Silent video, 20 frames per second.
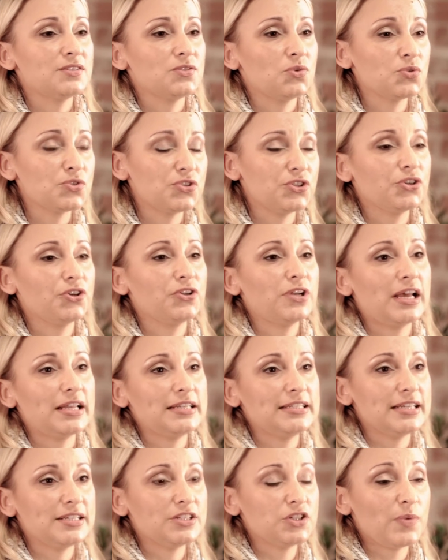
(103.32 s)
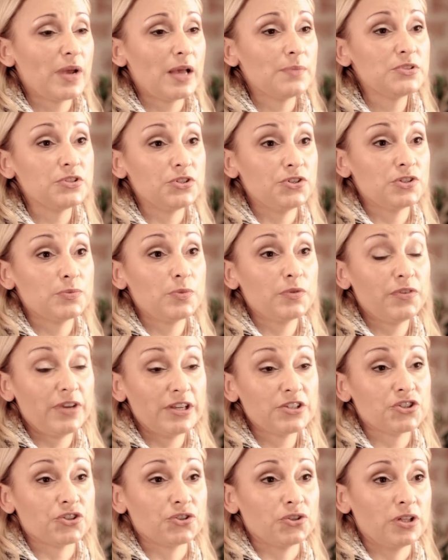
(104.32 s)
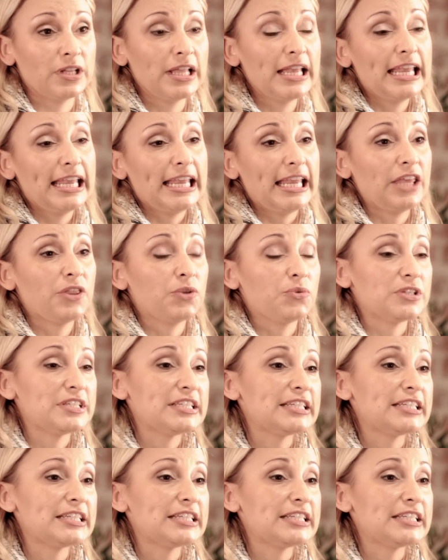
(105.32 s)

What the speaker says: it's also a good idea to perhaps use a professional. Either a